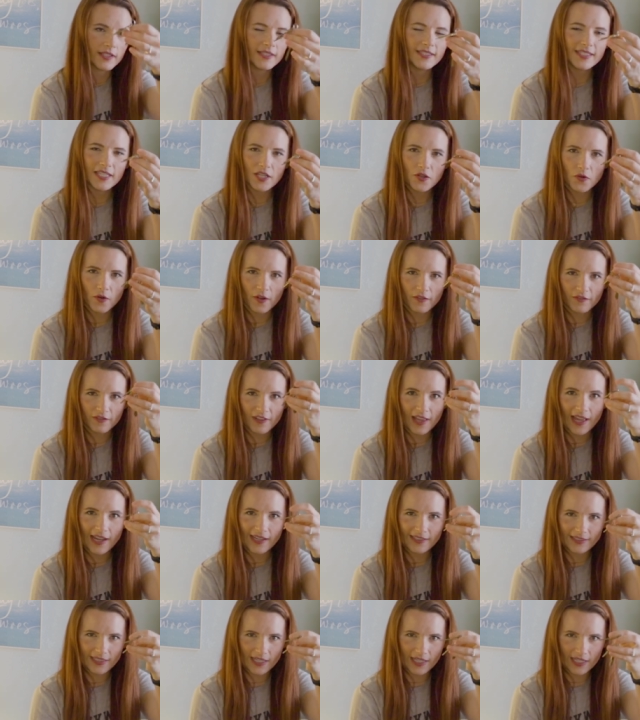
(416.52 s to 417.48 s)
Secret
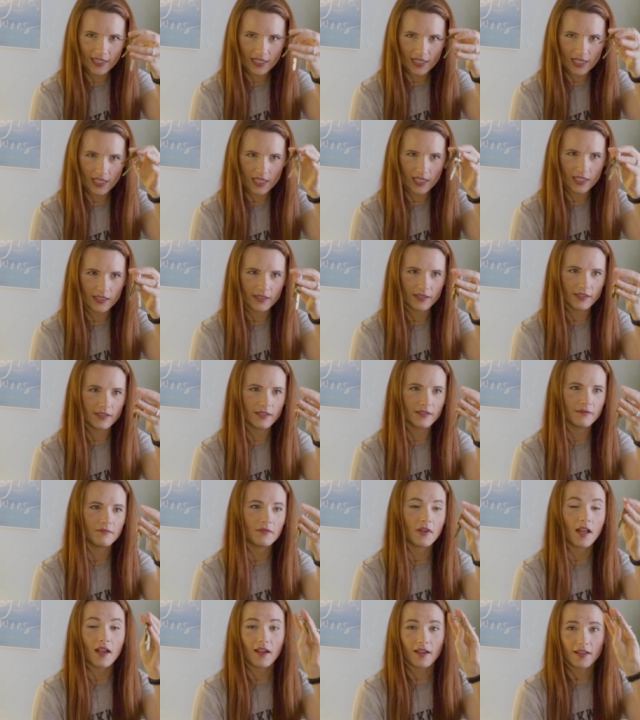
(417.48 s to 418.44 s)
flight attendant keys.
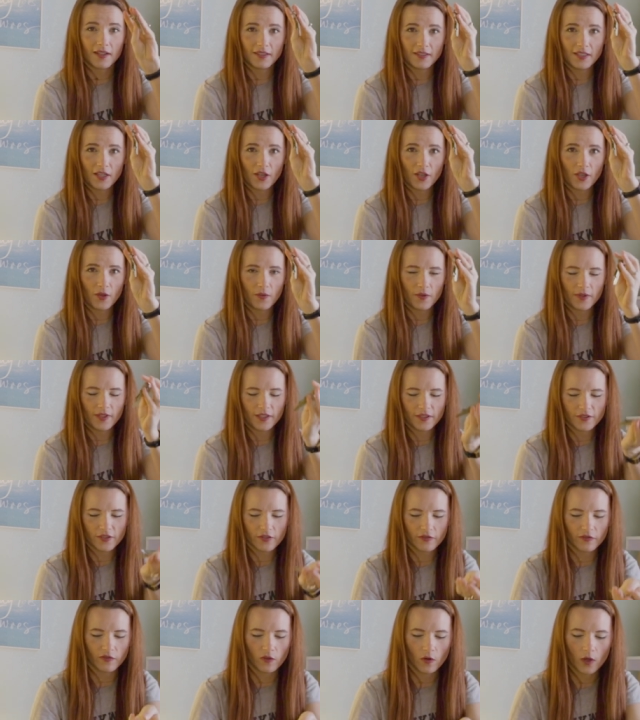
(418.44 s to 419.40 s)
I'm not going to tell you what
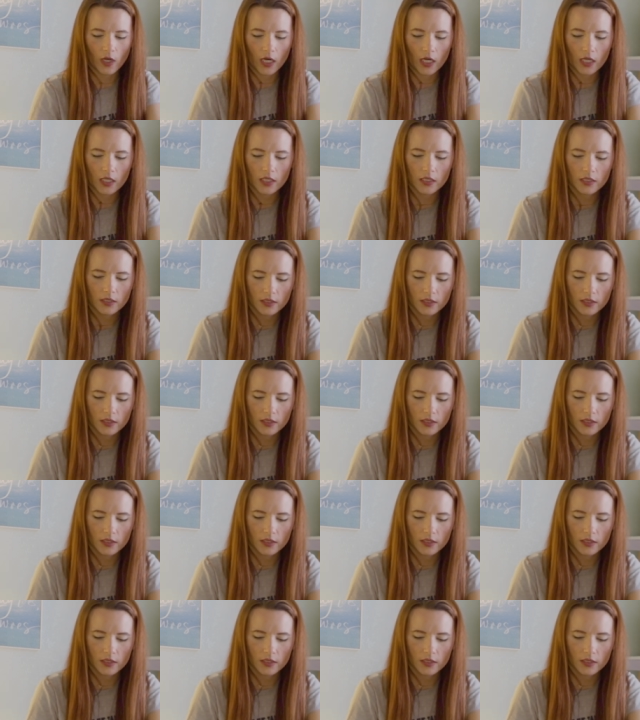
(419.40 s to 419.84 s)
these are for.